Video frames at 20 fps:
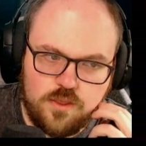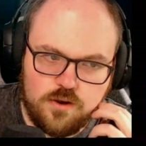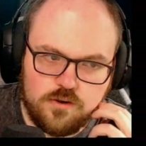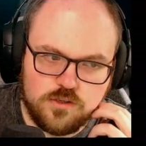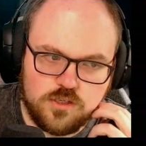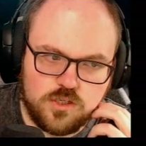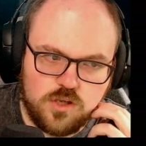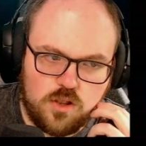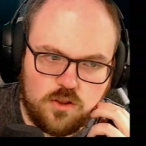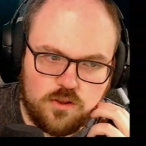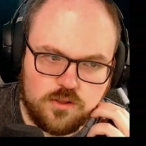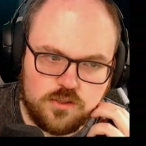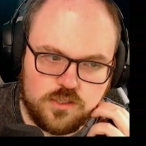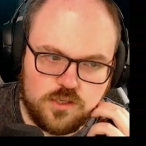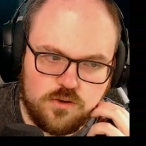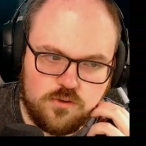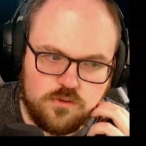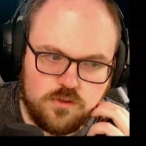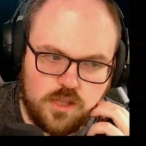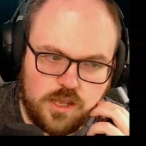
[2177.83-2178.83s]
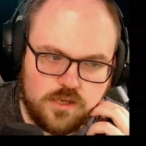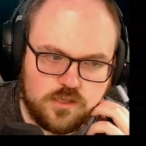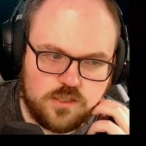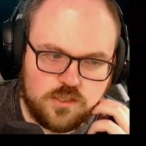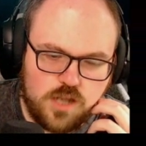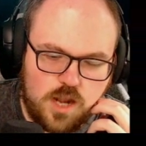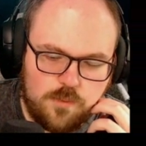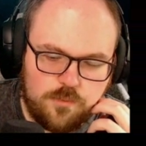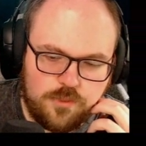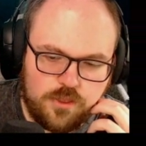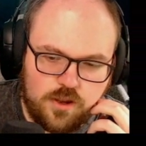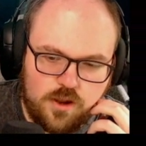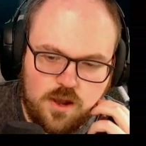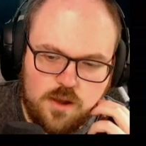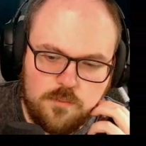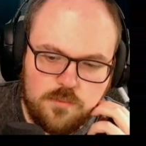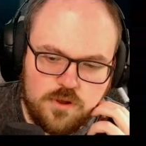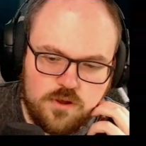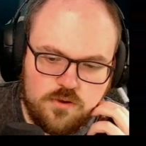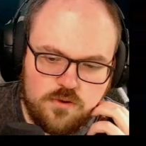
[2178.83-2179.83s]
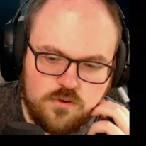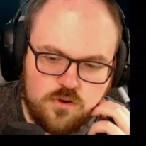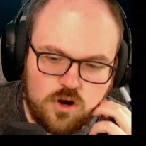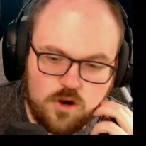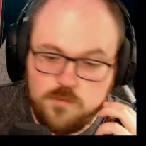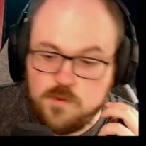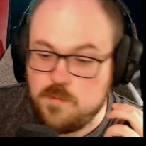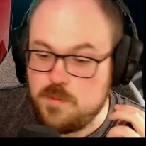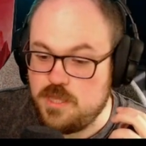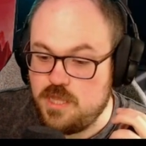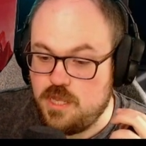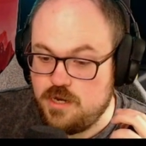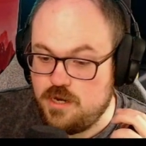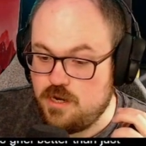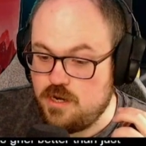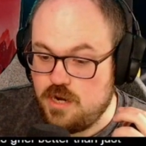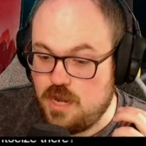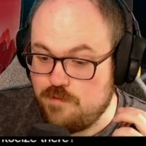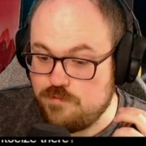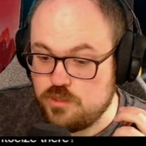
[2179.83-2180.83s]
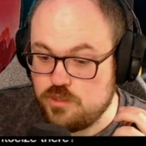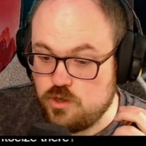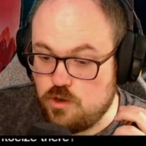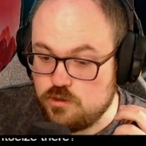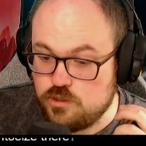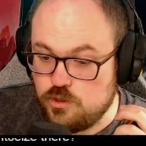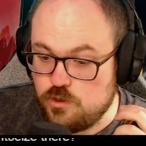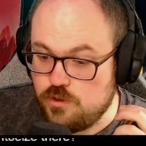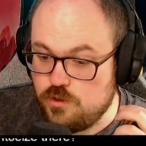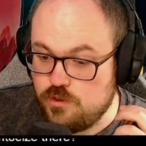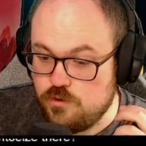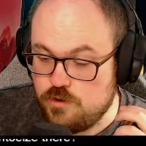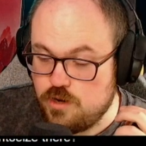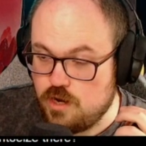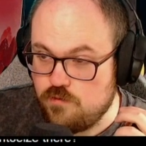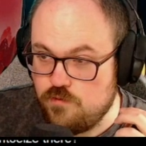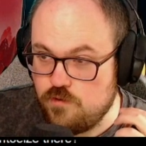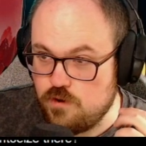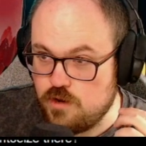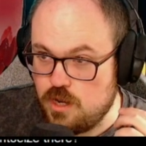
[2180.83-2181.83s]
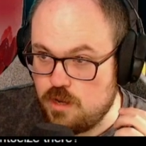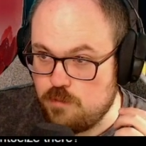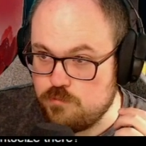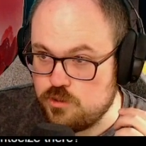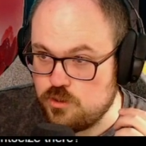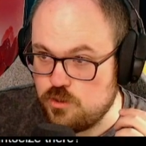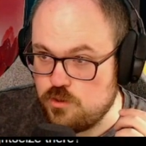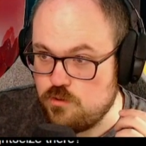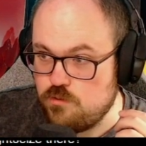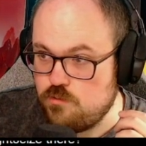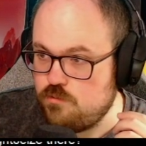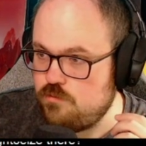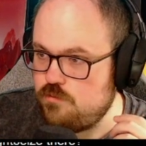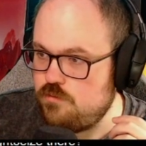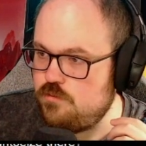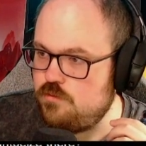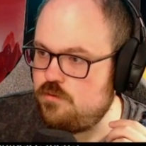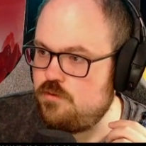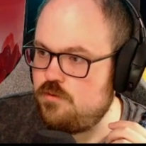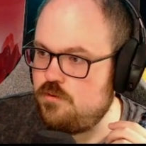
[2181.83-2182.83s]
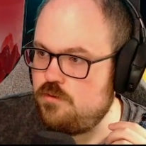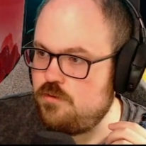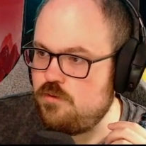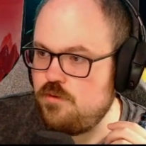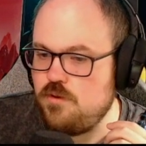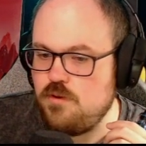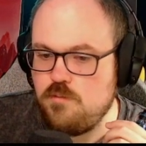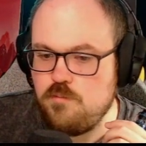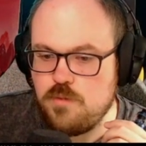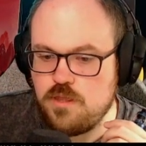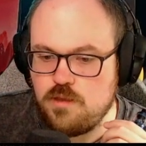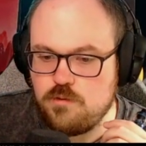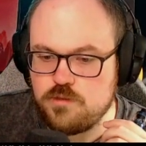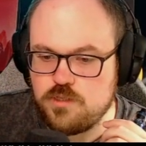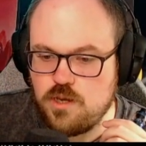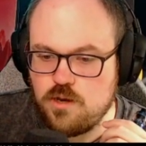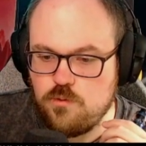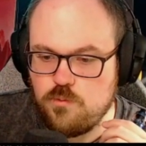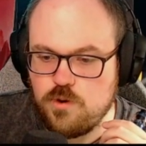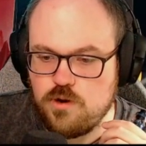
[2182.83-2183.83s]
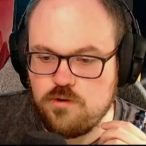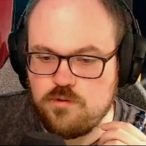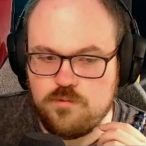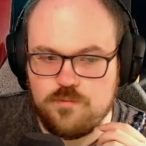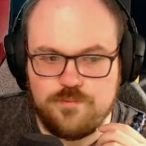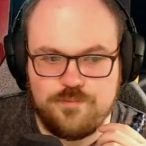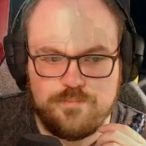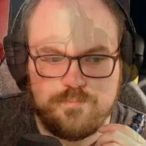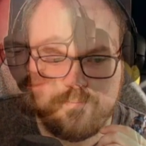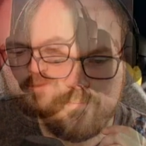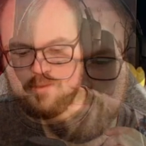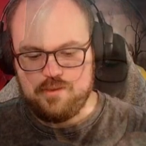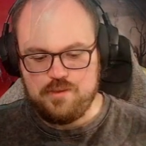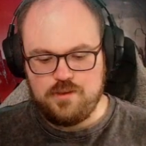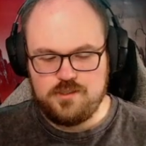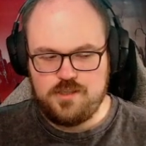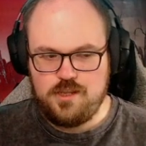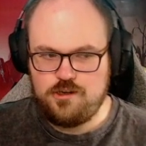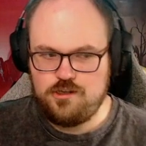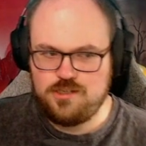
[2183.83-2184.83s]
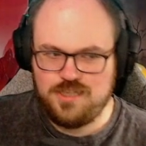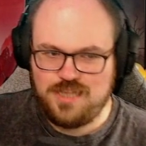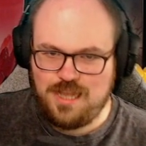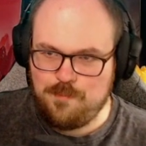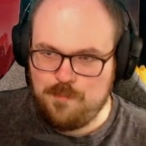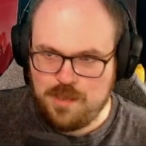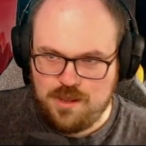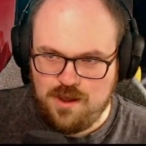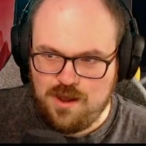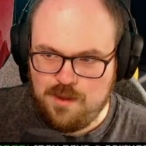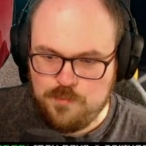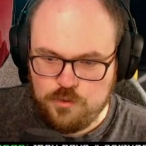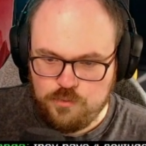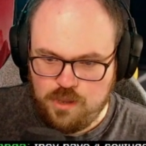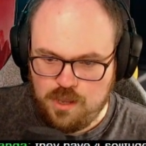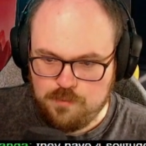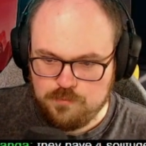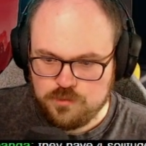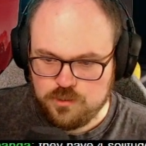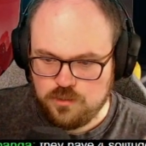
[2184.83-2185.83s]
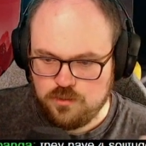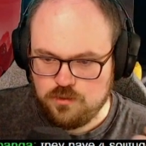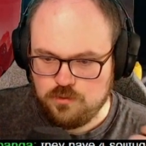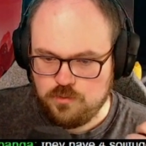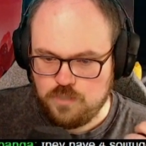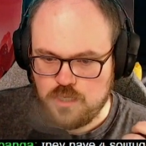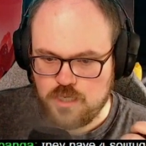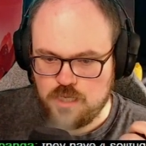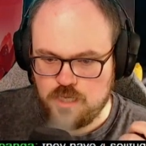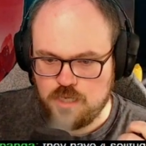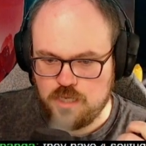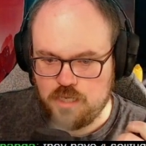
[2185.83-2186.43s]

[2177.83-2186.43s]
their solitude like stop the combo, or maybe they didn't have solitude in their deck for game two. But that was kind of weird because they just let me combo game two.